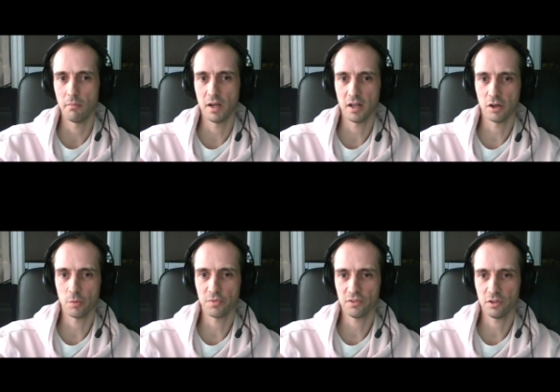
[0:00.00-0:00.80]
but
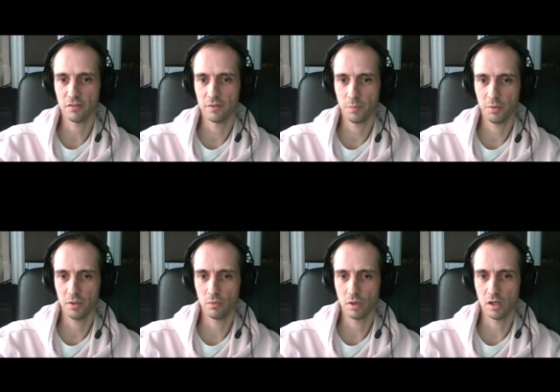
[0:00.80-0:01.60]
unobserved
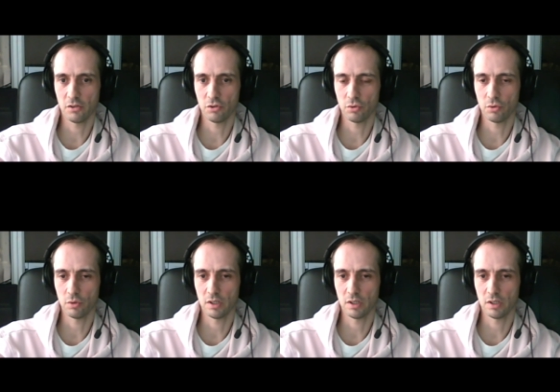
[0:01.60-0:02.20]
P-value,